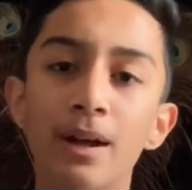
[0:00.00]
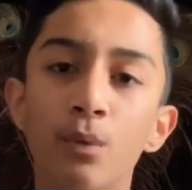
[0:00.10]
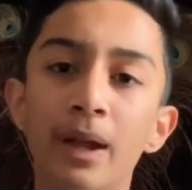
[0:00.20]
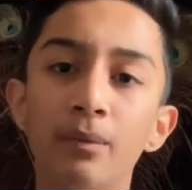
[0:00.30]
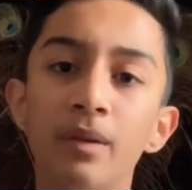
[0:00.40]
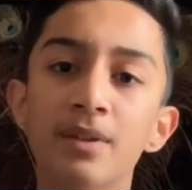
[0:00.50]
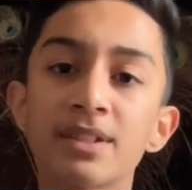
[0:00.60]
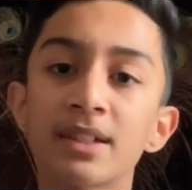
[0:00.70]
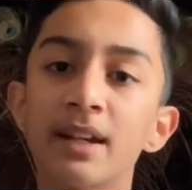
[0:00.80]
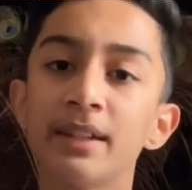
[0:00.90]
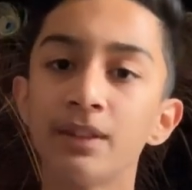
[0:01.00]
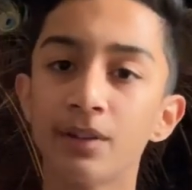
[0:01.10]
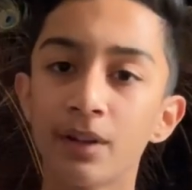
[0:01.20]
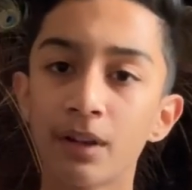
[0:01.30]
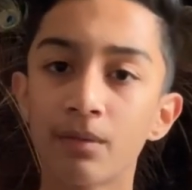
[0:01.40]
when we were starting
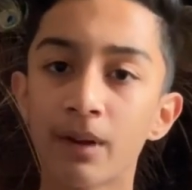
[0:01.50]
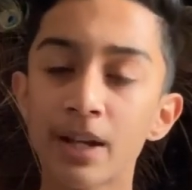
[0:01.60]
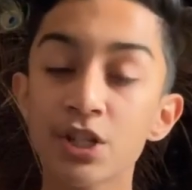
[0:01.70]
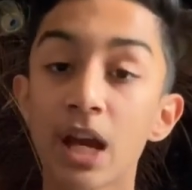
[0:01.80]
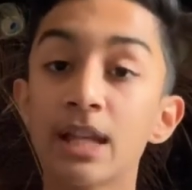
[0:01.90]
to learn French,